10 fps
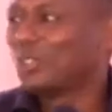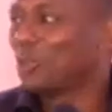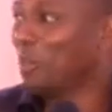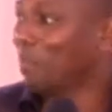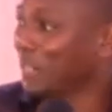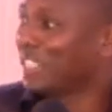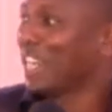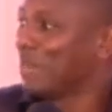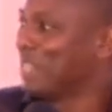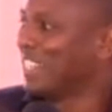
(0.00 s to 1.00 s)
to impeach a
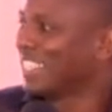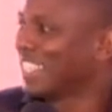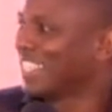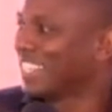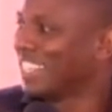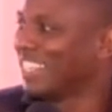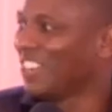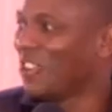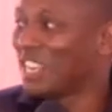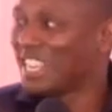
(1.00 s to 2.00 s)
cabinet secretary
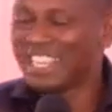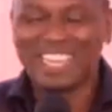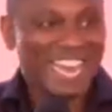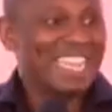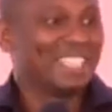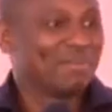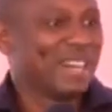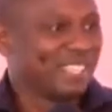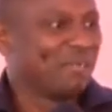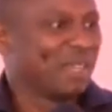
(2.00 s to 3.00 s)
on
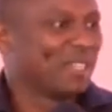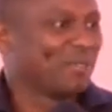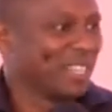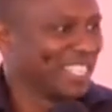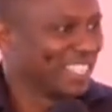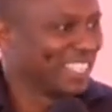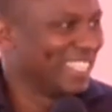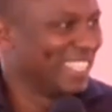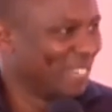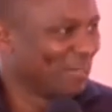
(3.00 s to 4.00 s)
non-disbursement of
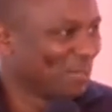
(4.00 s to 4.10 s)
NGCDF.